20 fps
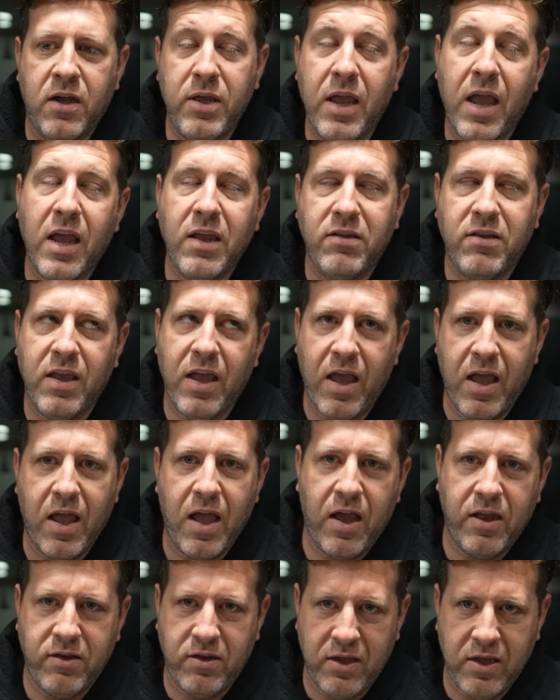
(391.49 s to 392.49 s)
PATA
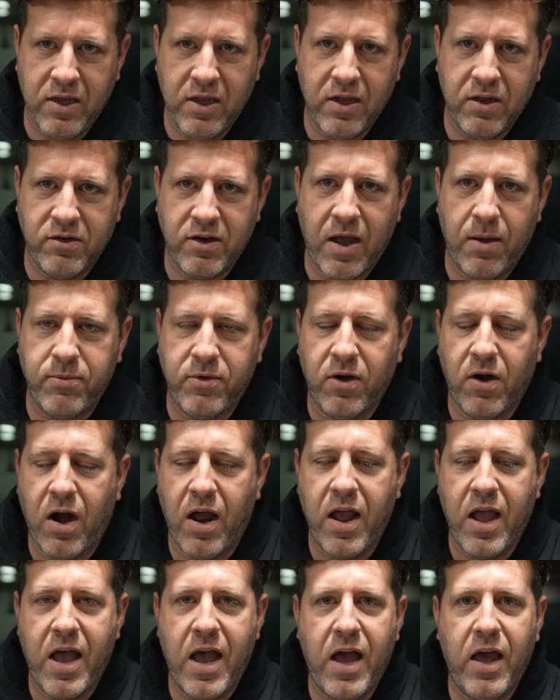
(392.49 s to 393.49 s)
IDE adapter
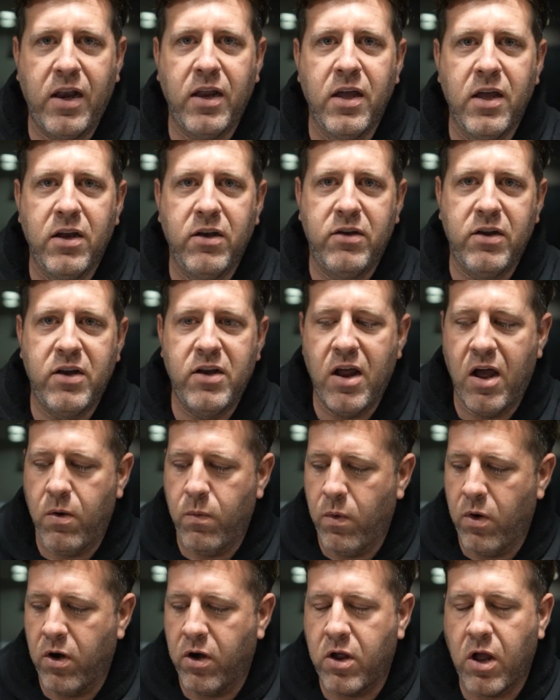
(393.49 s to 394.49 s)
I had did not
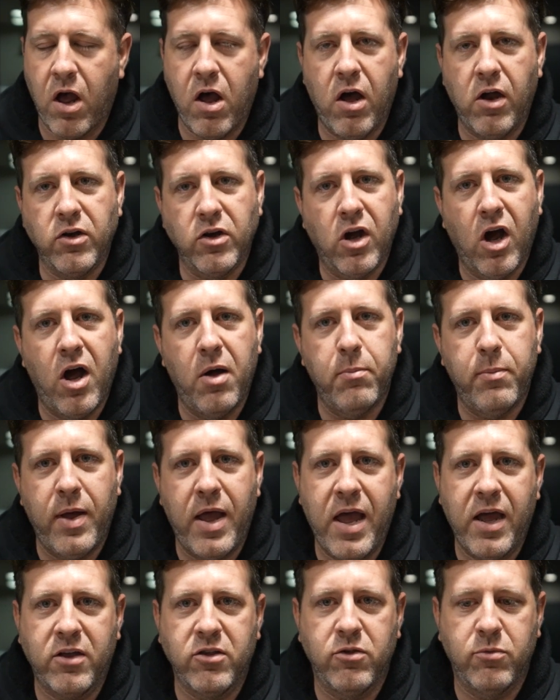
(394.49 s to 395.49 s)
work on
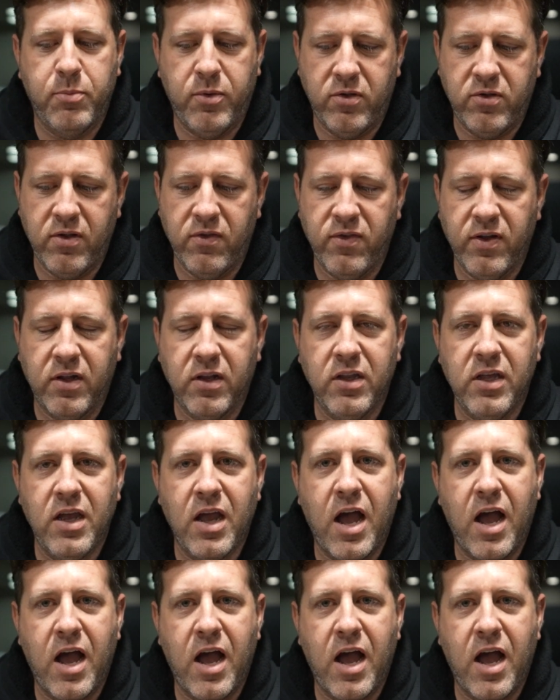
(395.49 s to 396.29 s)
Compaq specifically.